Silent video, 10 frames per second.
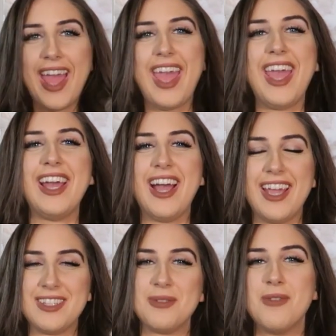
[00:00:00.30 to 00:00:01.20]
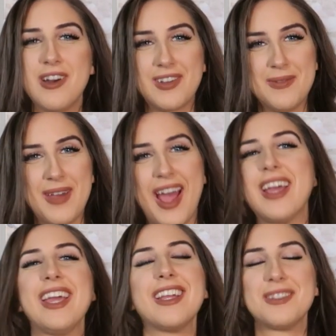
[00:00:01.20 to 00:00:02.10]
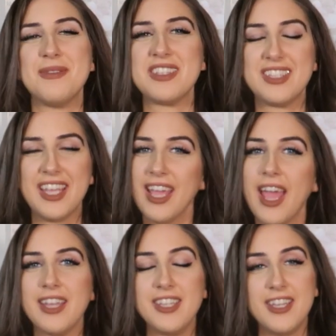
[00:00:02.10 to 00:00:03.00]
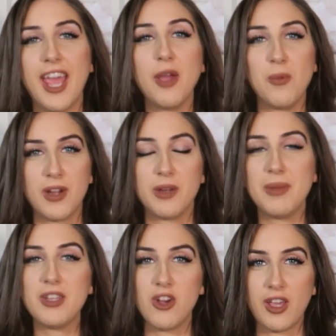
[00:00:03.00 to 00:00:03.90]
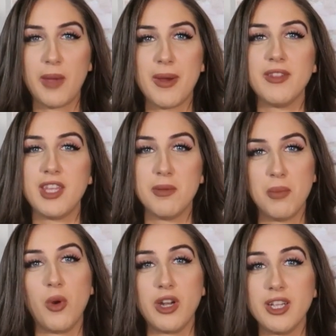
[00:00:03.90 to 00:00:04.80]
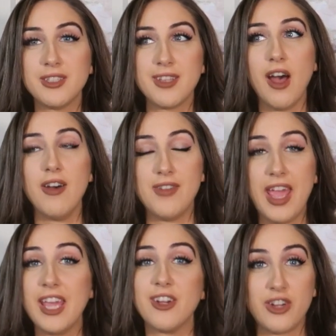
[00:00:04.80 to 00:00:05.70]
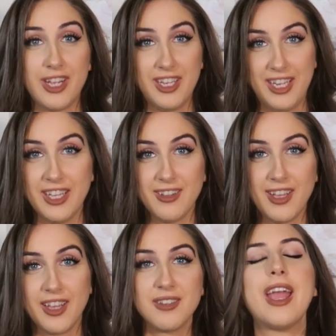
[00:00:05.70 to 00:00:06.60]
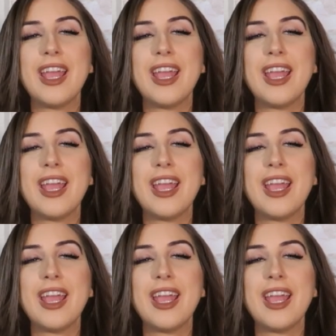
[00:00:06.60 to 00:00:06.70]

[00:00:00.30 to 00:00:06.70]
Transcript: Hey guys, welcome back. It's Missy, and today we're going to be talking about the importance of anger and healing.